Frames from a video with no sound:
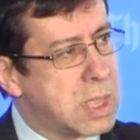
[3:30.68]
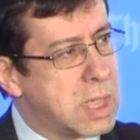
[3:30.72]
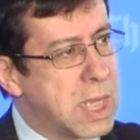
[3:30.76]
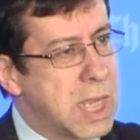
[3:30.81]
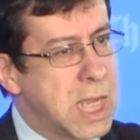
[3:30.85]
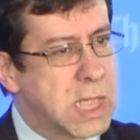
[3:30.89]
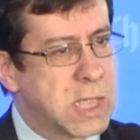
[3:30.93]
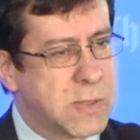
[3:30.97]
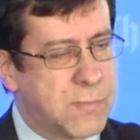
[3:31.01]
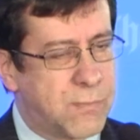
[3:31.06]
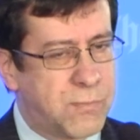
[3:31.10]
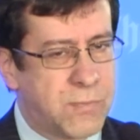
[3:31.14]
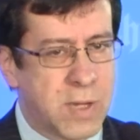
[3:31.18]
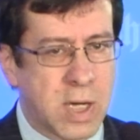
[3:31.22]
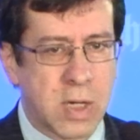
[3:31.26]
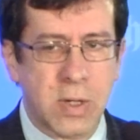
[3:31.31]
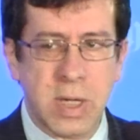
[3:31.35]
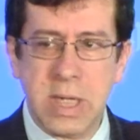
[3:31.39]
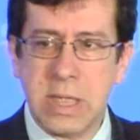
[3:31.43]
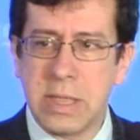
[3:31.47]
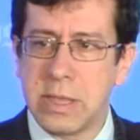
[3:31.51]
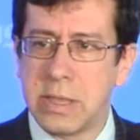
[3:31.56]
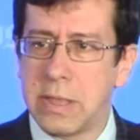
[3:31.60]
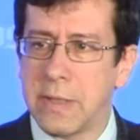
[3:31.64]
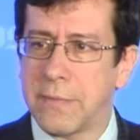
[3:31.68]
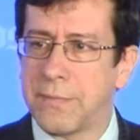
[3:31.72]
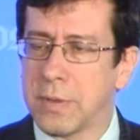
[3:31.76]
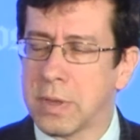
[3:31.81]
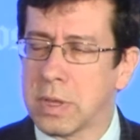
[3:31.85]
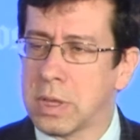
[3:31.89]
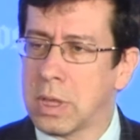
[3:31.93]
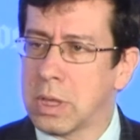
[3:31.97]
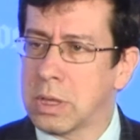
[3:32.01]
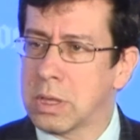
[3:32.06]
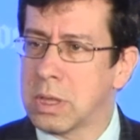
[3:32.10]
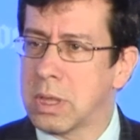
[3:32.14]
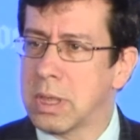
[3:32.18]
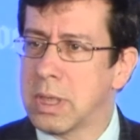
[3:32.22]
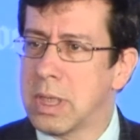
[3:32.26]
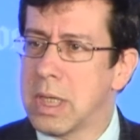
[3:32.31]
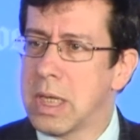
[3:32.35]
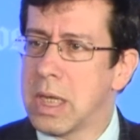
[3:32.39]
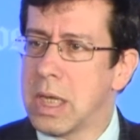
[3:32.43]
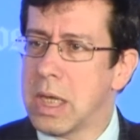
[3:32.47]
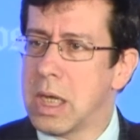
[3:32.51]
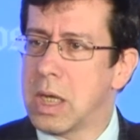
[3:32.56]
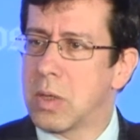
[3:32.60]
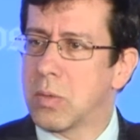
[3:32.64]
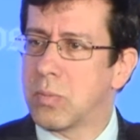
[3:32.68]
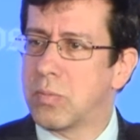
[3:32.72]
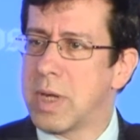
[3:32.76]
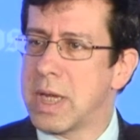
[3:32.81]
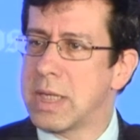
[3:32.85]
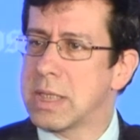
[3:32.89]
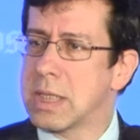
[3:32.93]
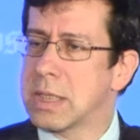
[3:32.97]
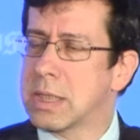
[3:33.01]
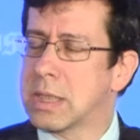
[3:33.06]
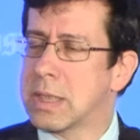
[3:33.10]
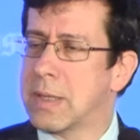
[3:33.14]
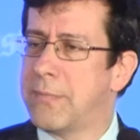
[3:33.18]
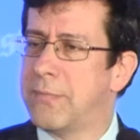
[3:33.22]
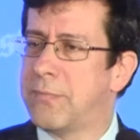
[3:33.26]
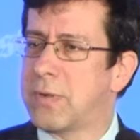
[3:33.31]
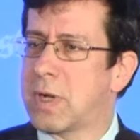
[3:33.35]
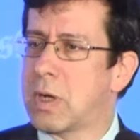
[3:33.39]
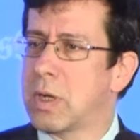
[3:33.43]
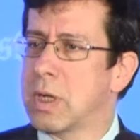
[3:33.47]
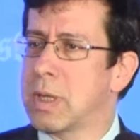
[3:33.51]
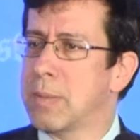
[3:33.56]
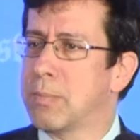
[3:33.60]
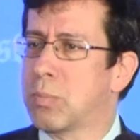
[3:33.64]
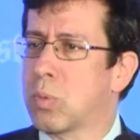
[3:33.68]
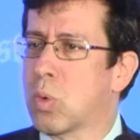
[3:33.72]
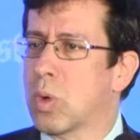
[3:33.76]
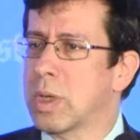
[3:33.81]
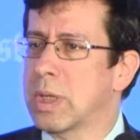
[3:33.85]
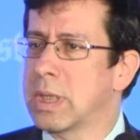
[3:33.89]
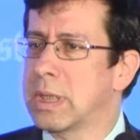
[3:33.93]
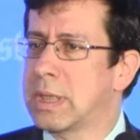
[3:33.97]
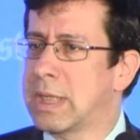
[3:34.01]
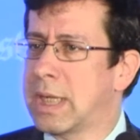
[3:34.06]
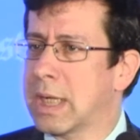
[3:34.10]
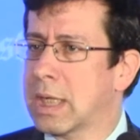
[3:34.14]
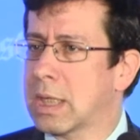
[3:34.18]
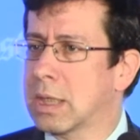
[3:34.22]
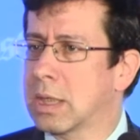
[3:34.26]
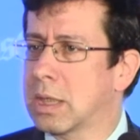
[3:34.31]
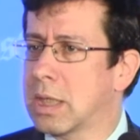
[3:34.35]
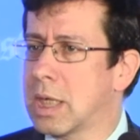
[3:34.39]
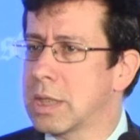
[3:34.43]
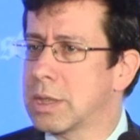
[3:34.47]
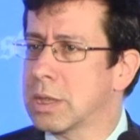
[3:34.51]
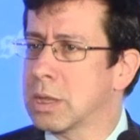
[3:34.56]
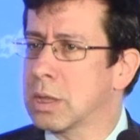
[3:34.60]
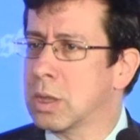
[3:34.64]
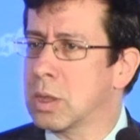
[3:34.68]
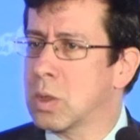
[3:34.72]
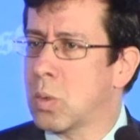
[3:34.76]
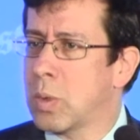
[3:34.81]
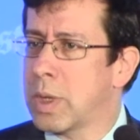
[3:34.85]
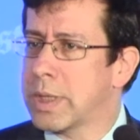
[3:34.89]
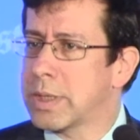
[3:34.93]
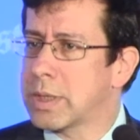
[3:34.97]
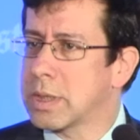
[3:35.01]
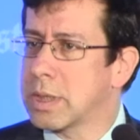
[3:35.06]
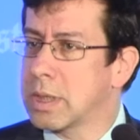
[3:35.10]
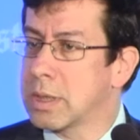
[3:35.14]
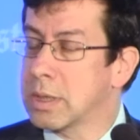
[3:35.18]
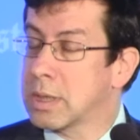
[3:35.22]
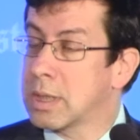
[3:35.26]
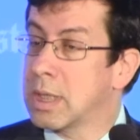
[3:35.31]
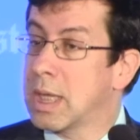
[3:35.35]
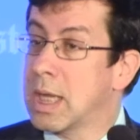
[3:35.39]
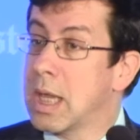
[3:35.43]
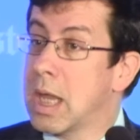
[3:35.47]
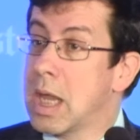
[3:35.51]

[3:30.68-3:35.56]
It's very difficult. It raises some very important technological questions.